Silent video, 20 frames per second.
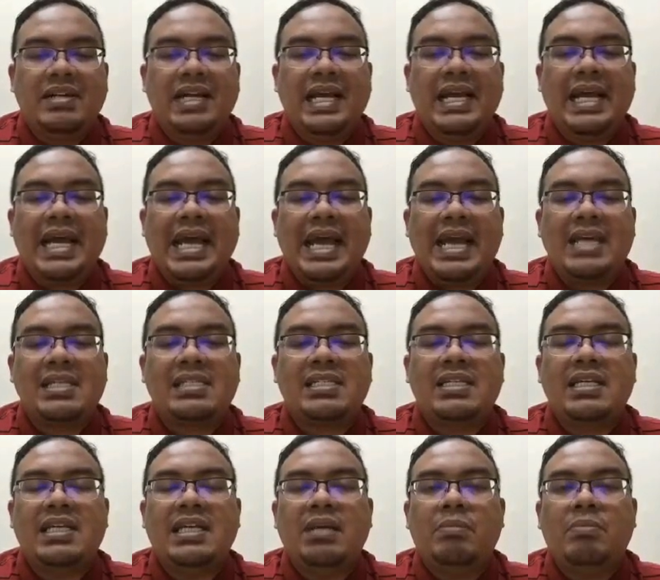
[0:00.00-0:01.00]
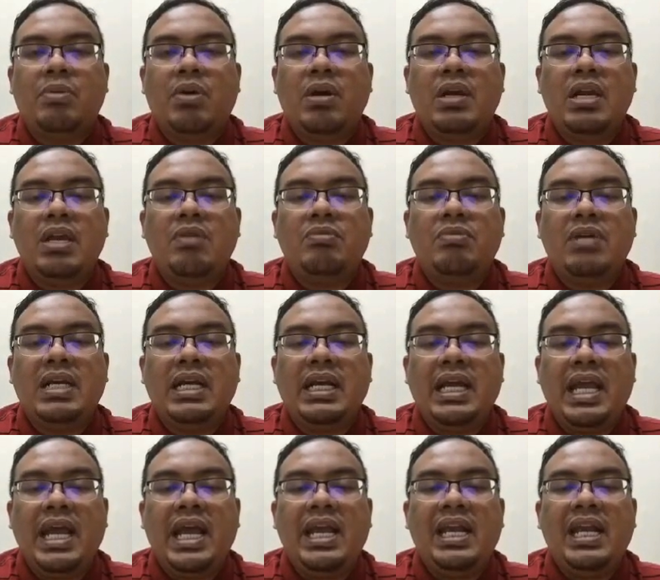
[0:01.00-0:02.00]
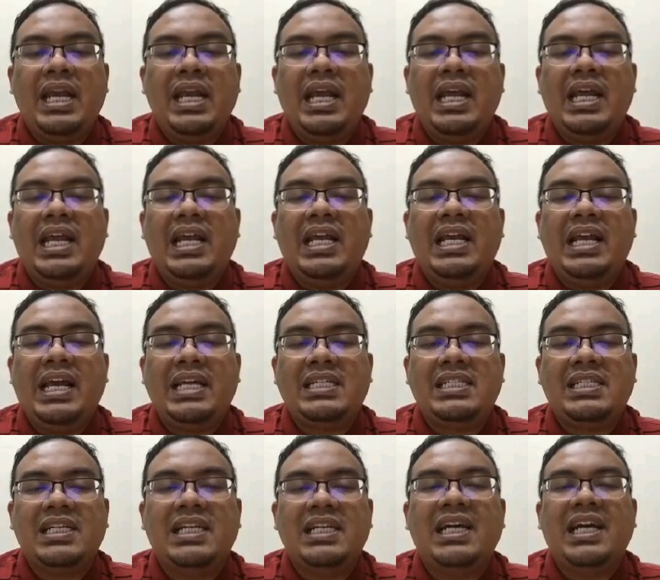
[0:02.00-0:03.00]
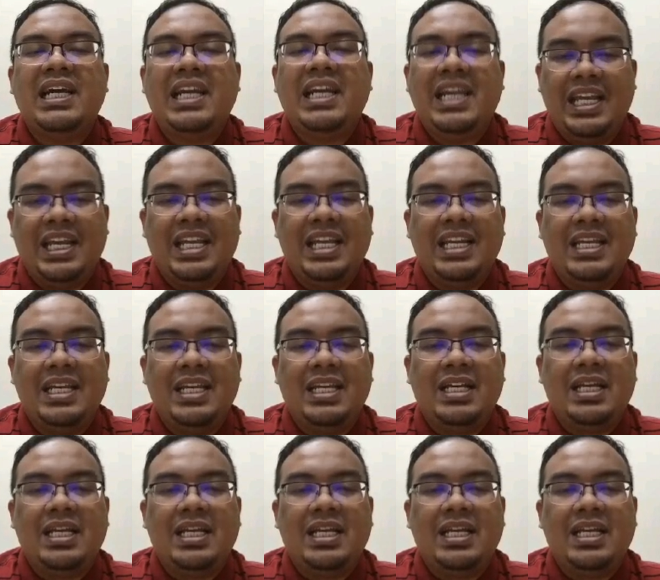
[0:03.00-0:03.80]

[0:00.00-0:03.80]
okay, as the body will gain lesser heat.